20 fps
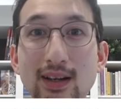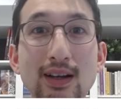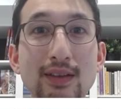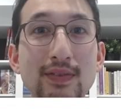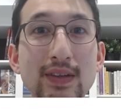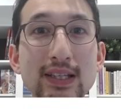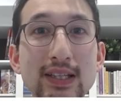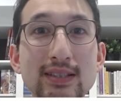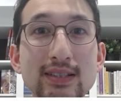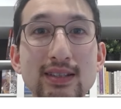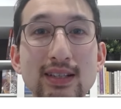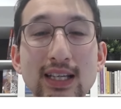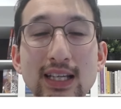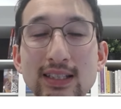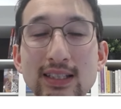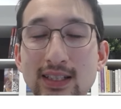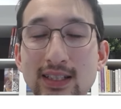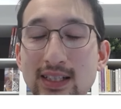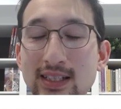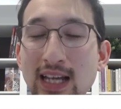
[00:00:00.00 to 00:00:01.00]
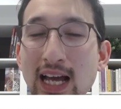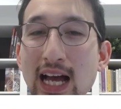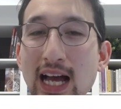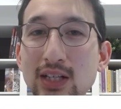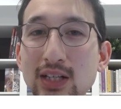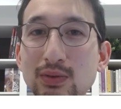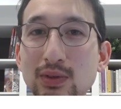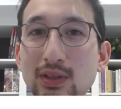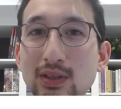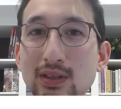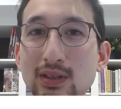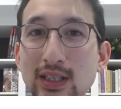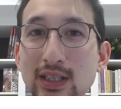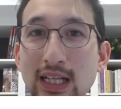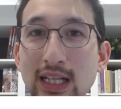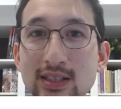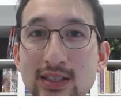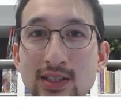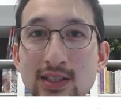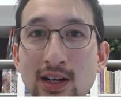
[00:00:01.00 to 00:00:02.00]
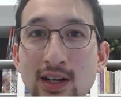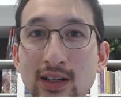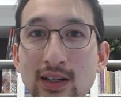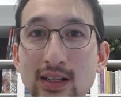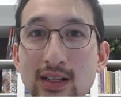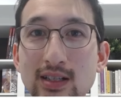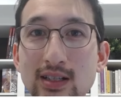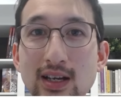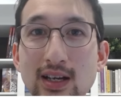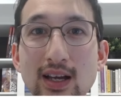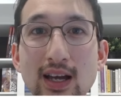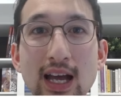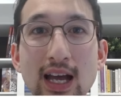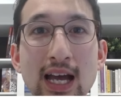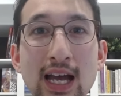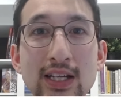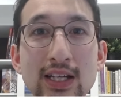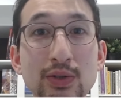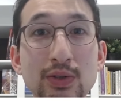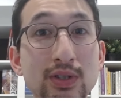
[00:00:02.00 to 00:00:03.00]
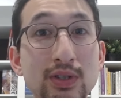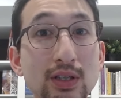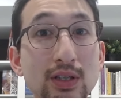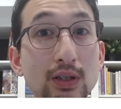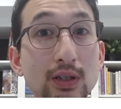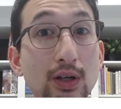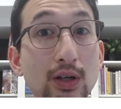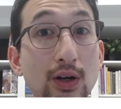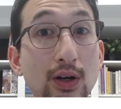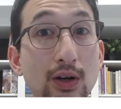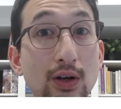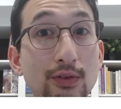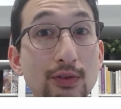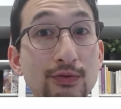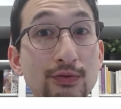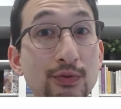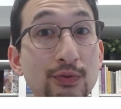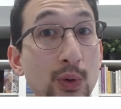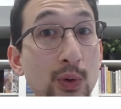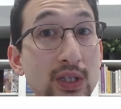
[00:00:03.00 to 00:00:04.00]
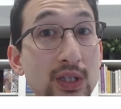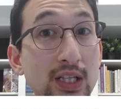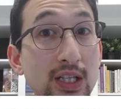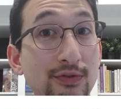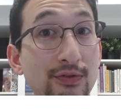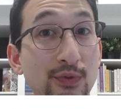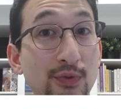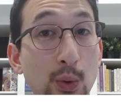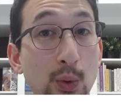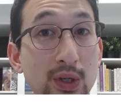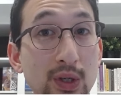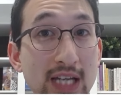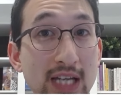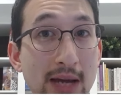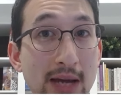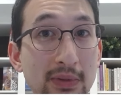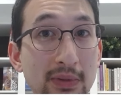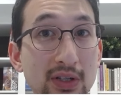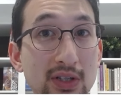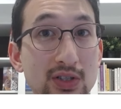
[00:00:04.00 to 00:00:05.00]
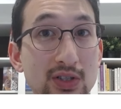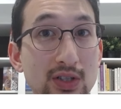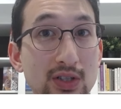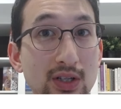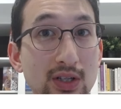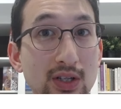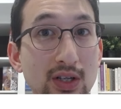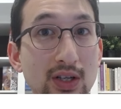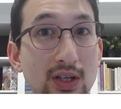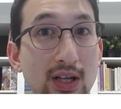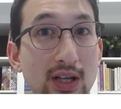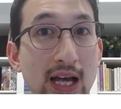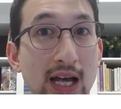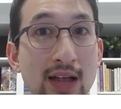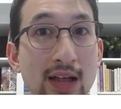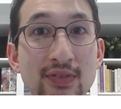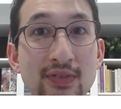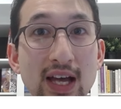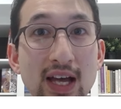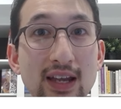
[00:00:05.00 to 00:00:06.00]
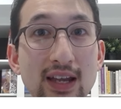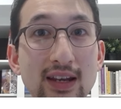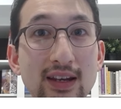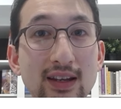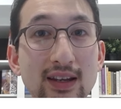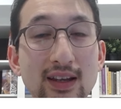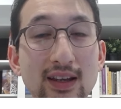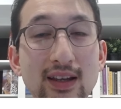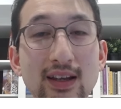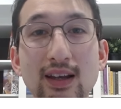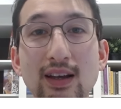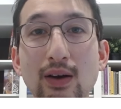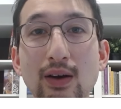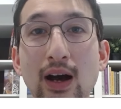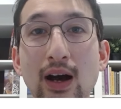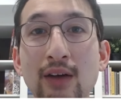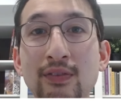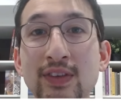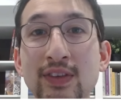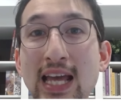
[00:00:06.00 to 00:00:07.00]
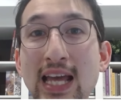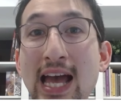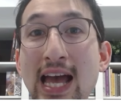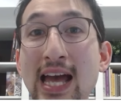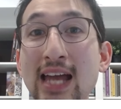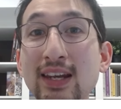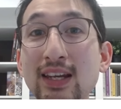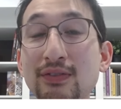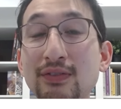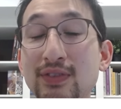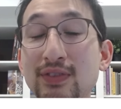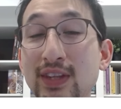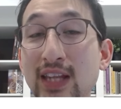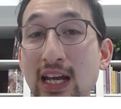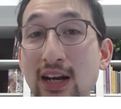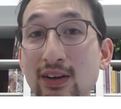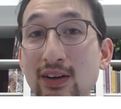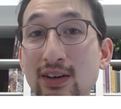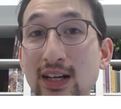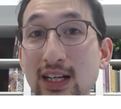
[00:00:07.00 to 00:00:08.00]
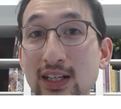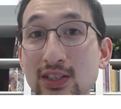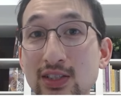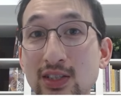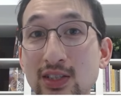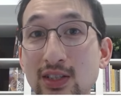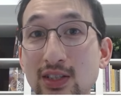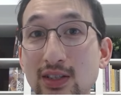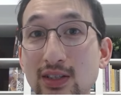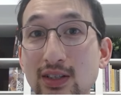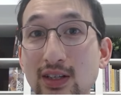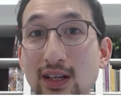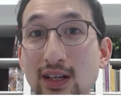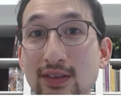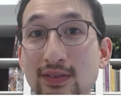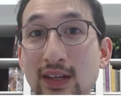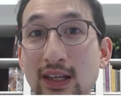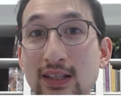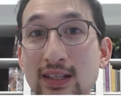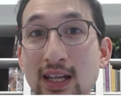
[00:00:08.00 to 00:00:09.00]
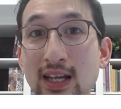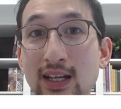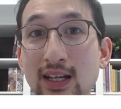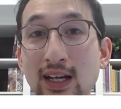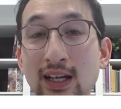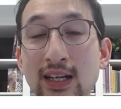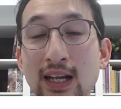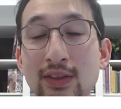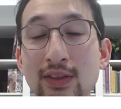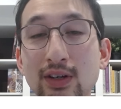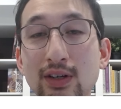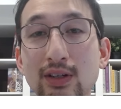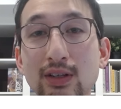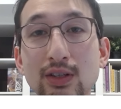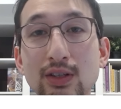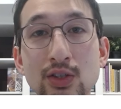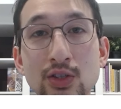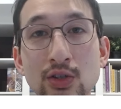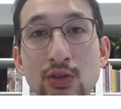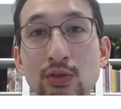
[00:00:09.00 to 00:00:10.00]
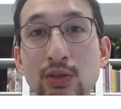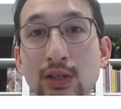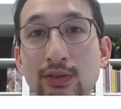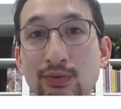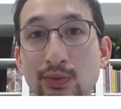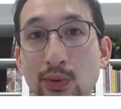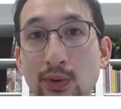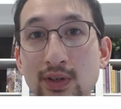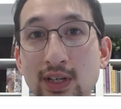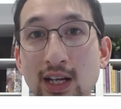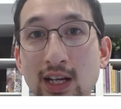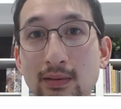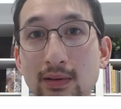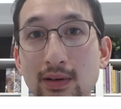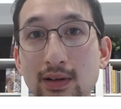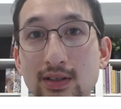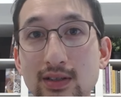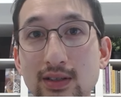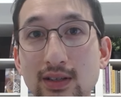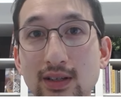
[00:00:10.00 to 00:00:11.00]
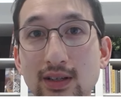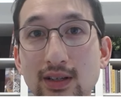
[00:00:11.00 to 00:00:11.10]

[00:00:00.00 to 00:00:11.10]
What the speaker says: This is an attack roll against a target, and you deal 4d4 damage, and then at the end of their next turn, they take another 2d4 damage.